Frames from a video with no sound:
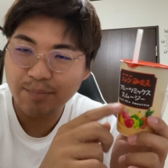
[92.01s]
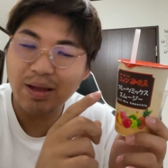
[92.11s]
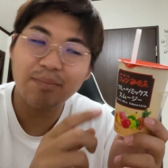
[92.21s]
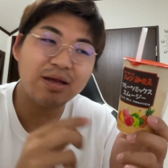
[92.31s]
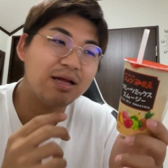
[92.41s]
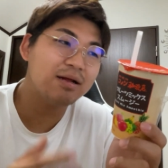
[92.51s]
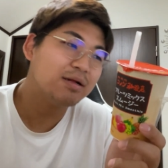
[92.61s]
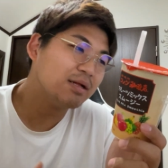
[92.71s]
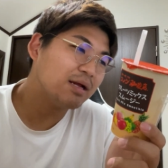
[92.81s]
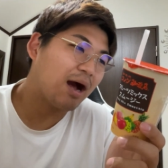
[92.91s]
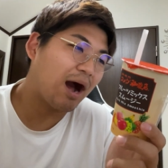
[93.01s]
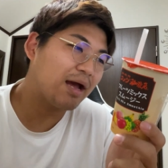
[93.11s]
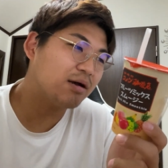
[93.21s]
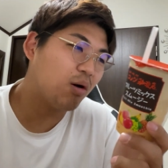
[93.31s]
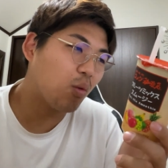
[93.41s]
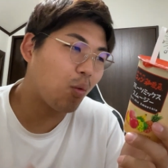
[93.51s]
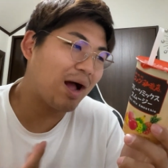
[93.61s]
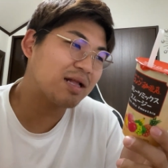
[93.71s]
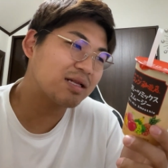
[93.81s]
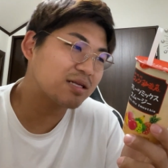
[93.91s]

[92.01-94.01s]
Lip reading: Maybe I go one